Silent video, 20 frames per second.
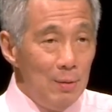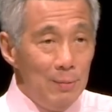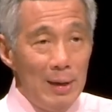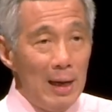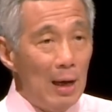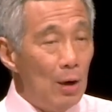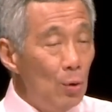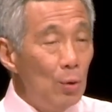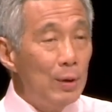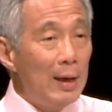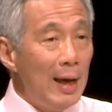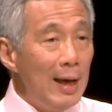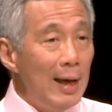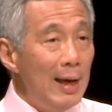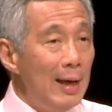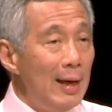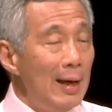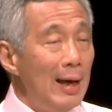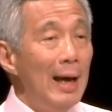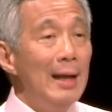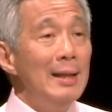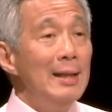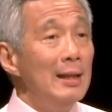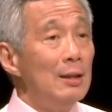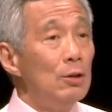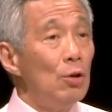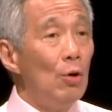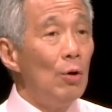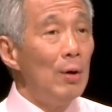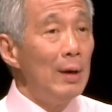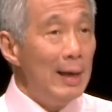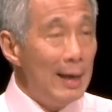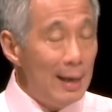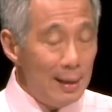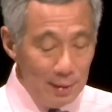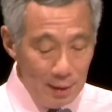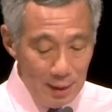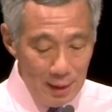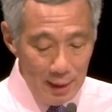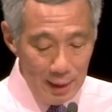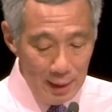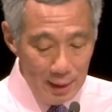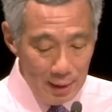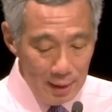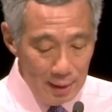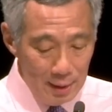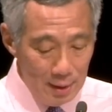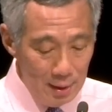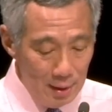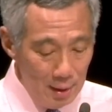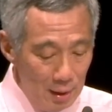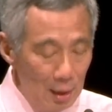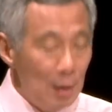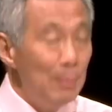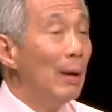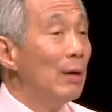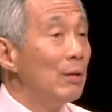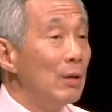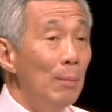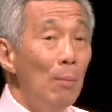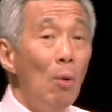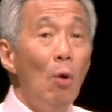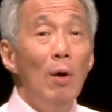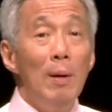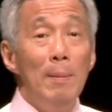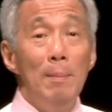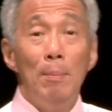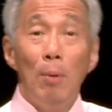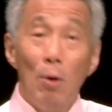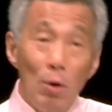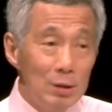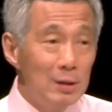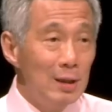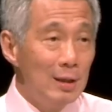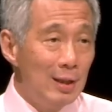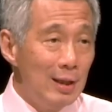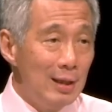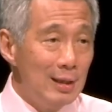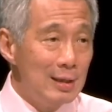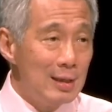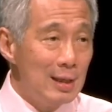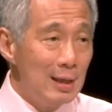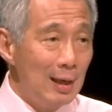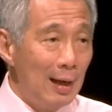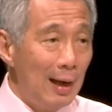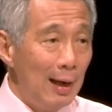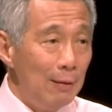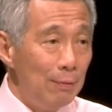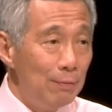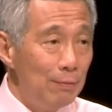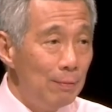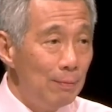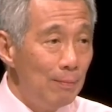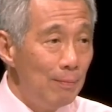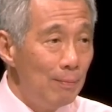we are okay, and they talk airily about the more important things in life.